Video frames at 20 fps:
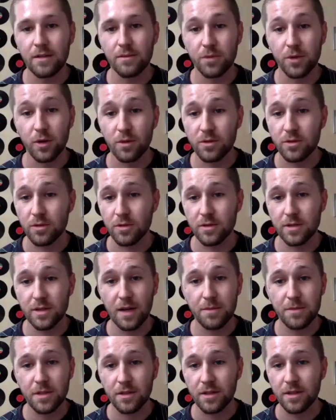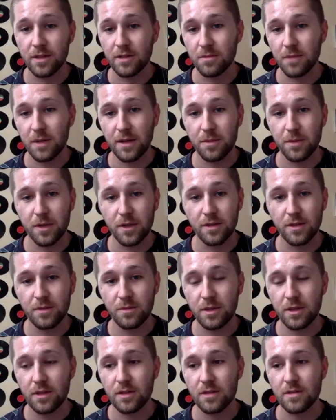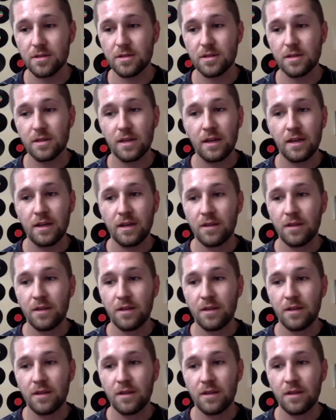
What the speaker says: Pro Tools obsolete, in my opinion, because